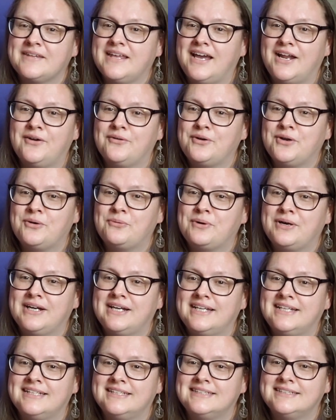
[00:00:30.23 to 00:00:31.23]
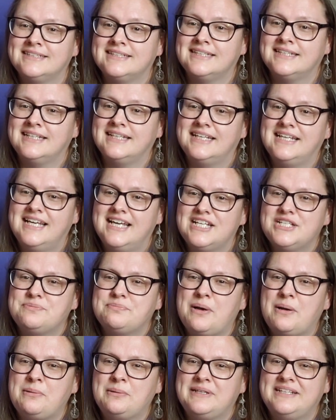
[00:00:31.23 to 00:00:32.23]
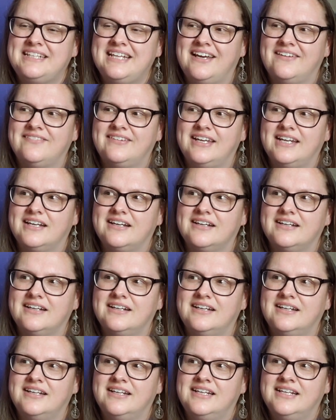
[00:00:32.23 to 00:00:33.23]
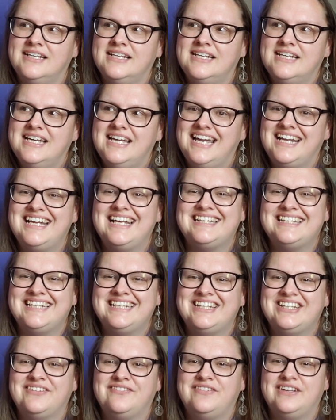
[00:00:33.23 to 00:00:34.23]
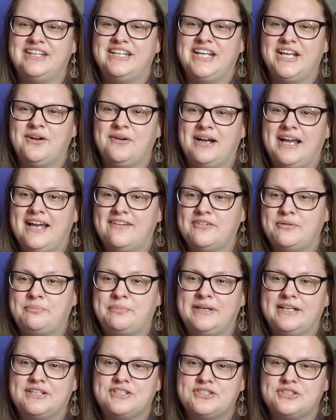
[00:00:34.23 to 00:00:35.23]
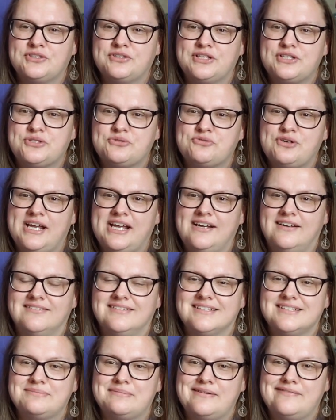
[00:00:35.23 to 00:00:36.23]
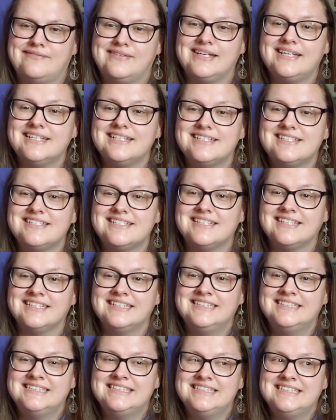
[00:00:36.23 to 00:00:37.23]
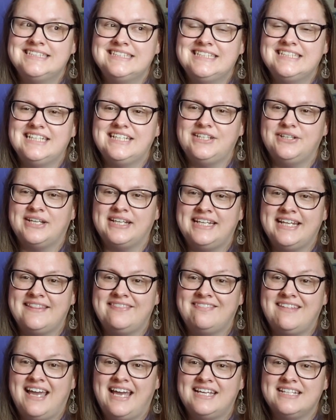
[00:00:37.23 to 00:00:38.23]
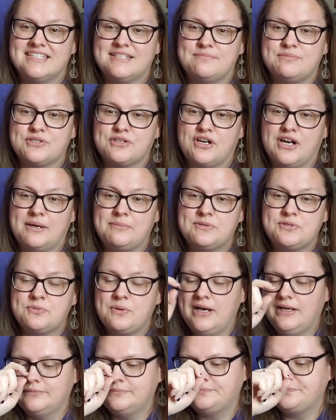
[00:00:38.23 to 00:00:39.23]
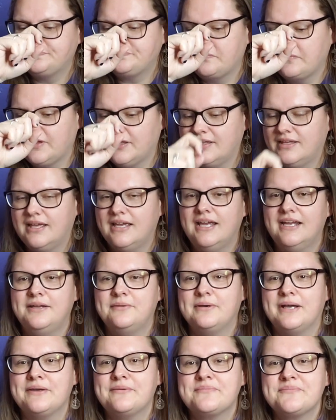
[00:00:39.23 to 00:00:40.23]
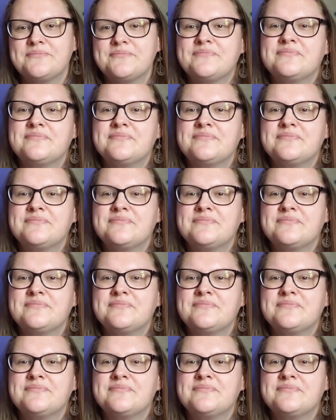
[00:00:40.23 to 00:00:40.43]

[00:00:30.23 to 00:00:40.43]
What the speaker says: I don't know where it is. It's probably down there. And at the end of the video, I have a picture that's round. That's my face. You can hit that and subscribe as well. Anyway,